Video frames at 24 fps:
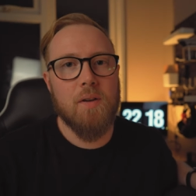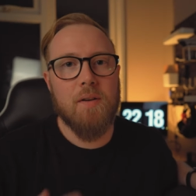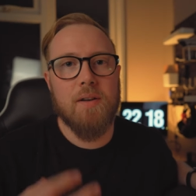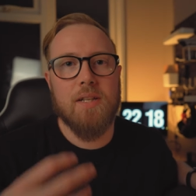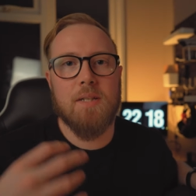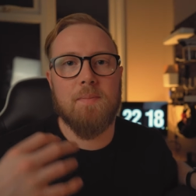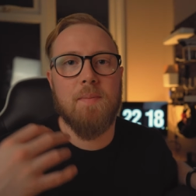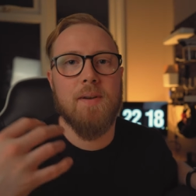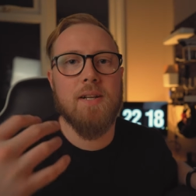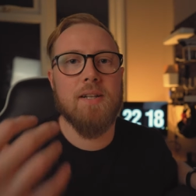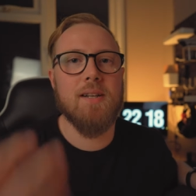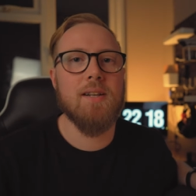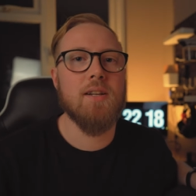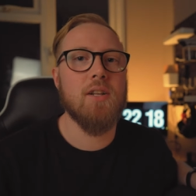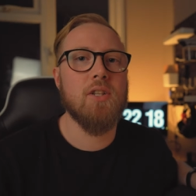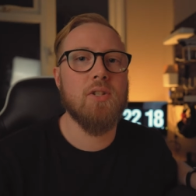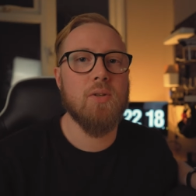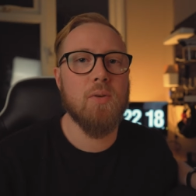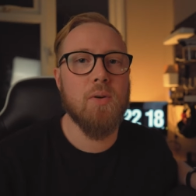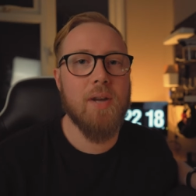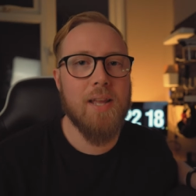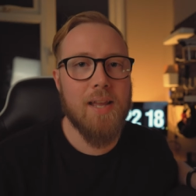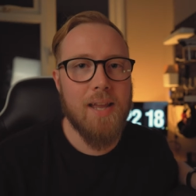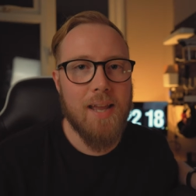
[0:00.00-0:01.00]
especially in a
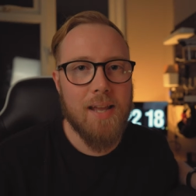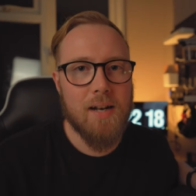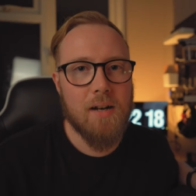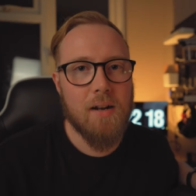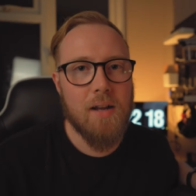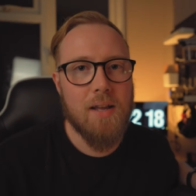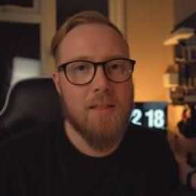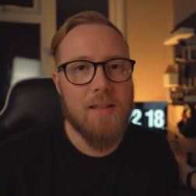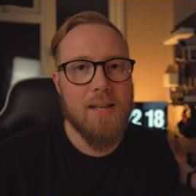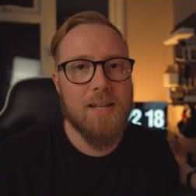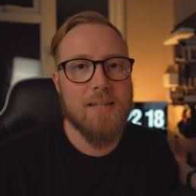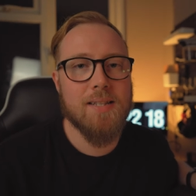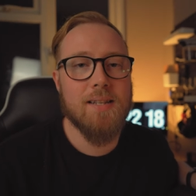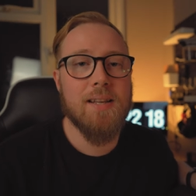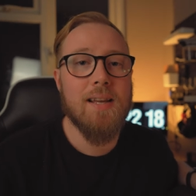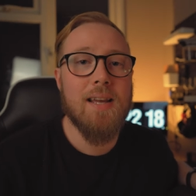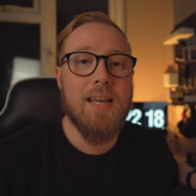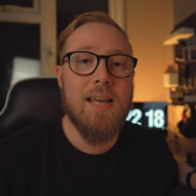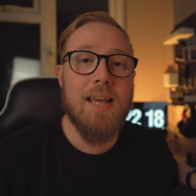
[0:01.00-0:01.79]
talking head like this.